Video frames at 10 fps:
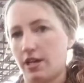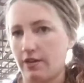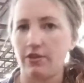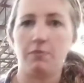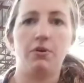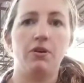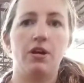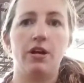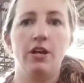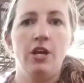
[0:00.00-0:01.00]
not having to pull
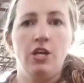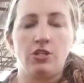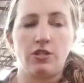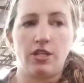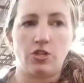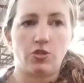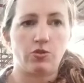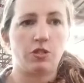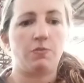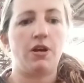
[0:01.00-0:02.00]
hard. So they just
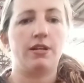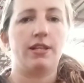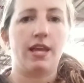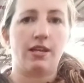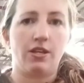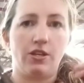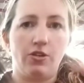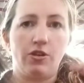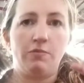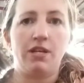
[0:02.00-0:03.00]
respond like
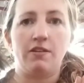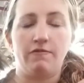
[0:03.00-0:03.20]
you can be an